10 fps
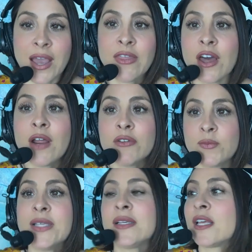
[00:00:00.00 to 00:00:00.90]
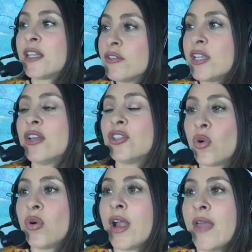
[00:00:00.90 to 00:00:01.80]
I thought I was basically closing a
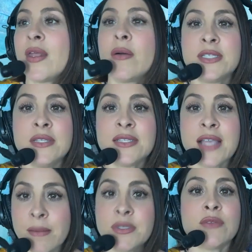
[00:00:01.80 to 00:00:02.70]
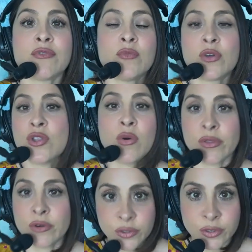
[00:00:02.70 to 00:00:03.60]
door, and then I was in this empty room with no
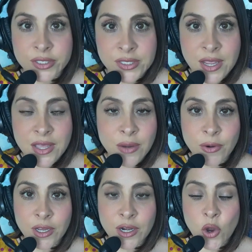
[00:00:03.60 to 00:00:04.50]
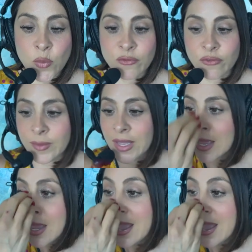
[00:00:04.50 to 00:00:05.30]
other doors that were going to open for me.